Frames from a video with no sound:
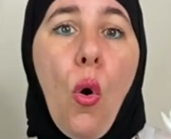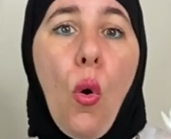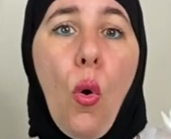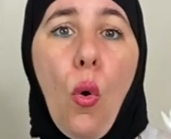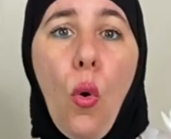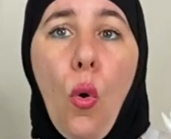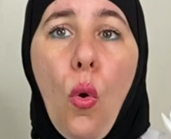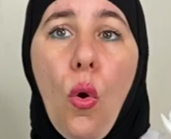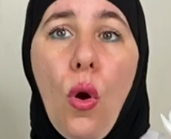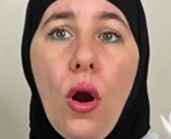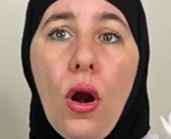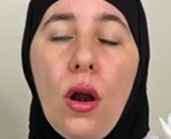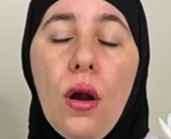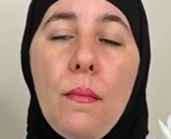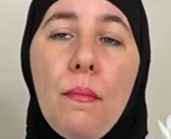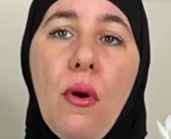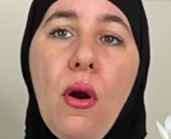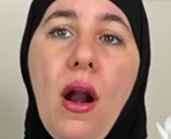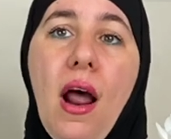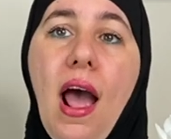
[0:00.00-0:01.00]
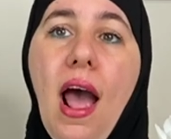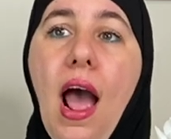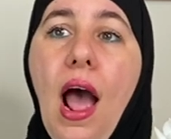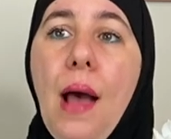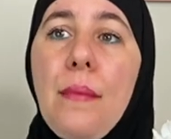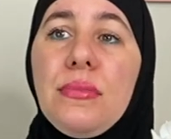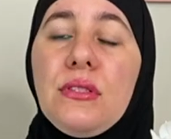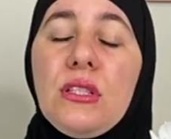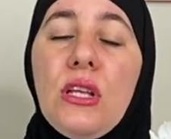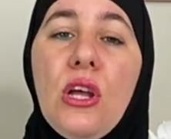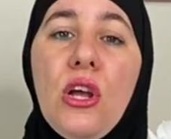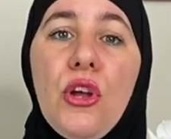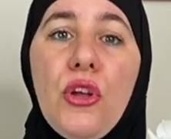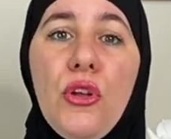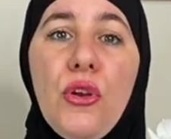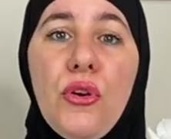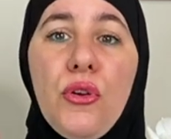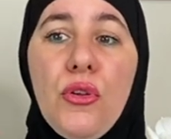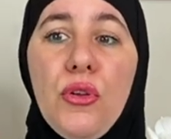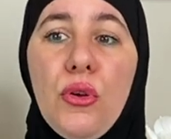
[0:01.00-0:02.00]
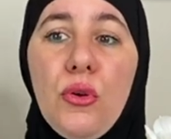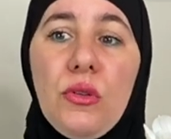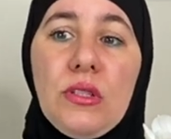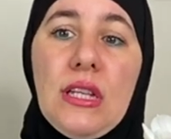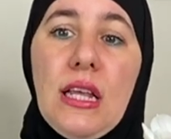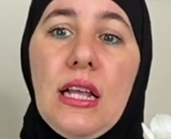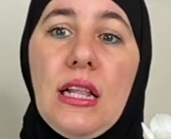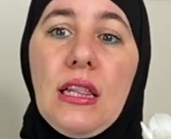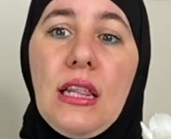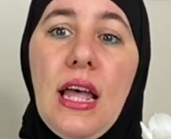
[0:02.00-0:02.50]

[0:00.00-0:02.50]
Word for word: or perhaps you're using